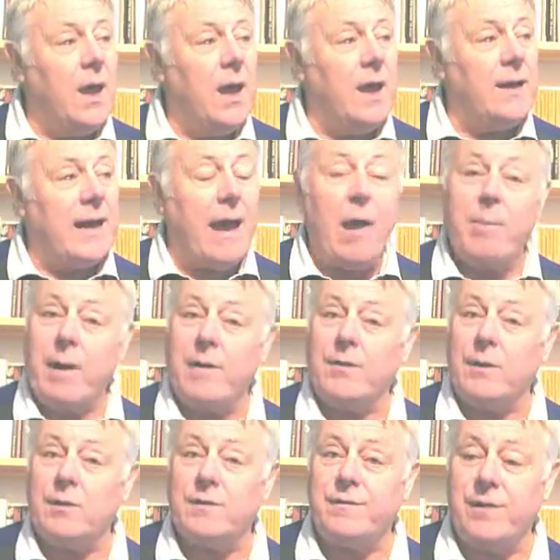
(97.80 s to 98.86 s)
And how about
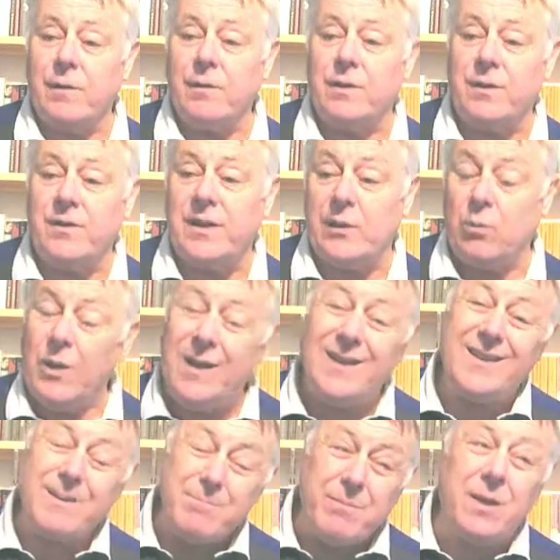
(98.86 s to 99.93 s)
those folk that think,
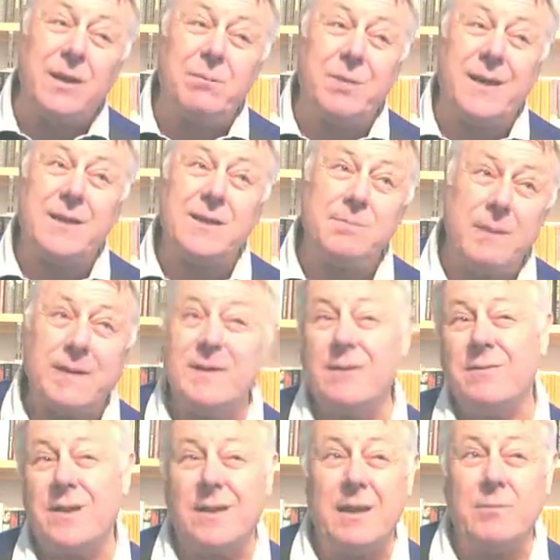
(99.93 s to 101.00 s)
well, it might be
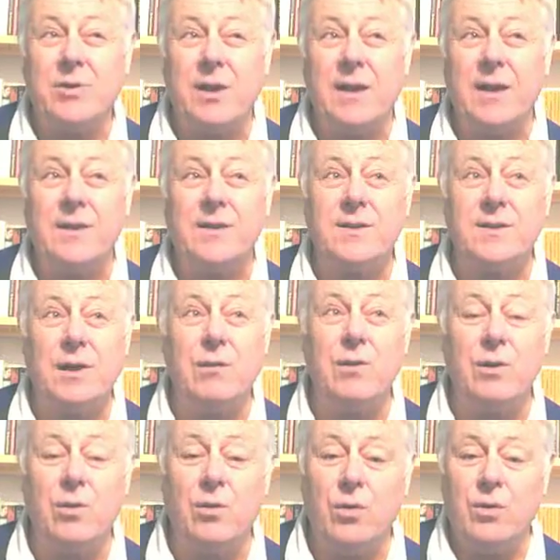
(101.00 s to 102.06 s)
expensive to keep chickens, so
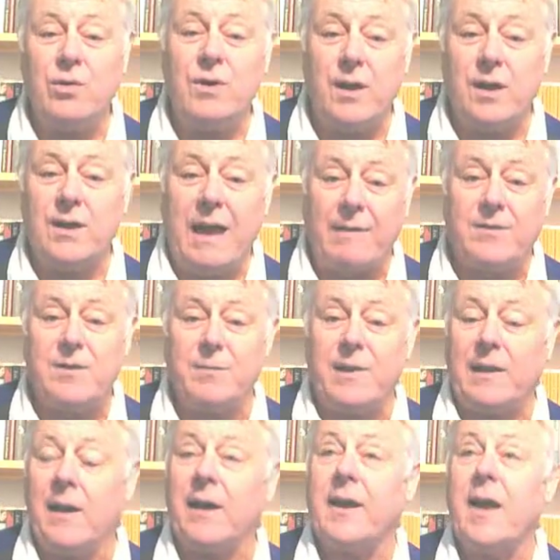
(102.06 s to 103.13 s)
you could have
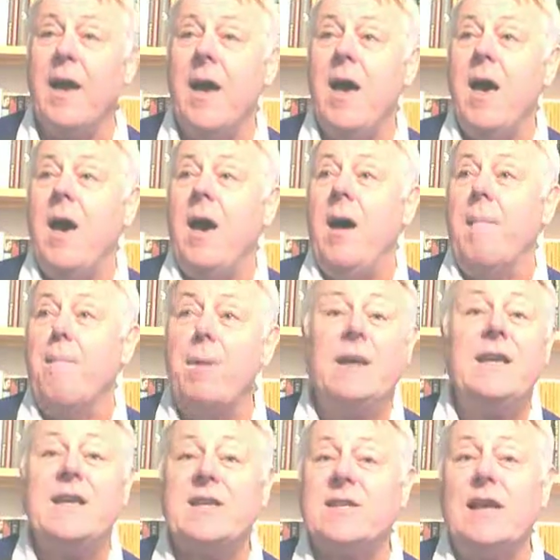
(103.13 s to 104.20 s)
something like
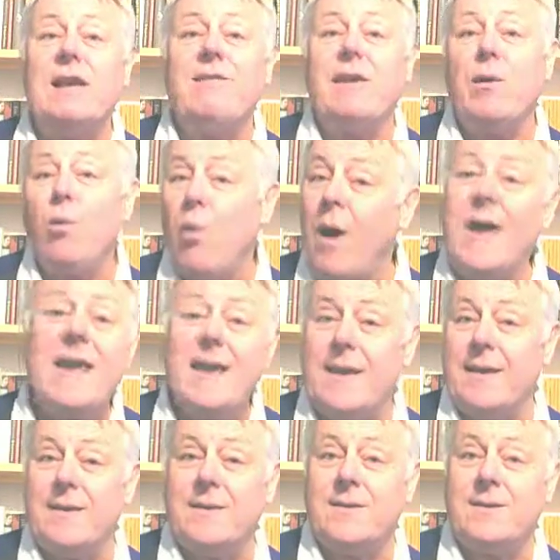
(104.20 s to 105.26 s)
money-saving
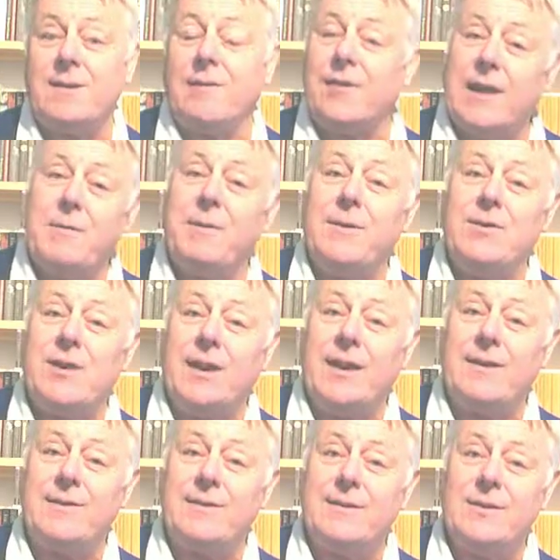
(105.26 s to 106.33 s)
ways of keeping
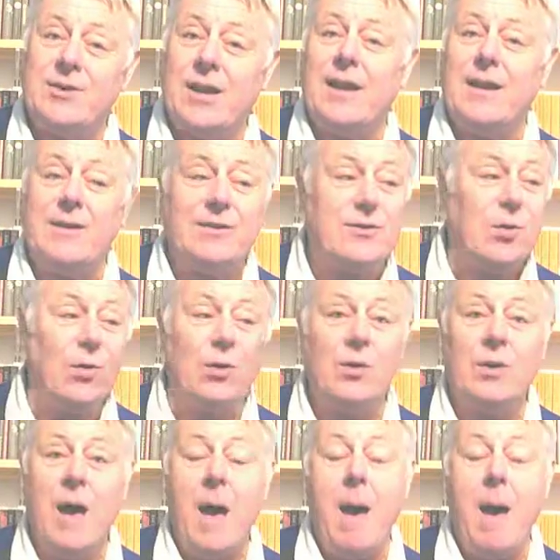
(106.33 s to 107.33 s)
chickens, or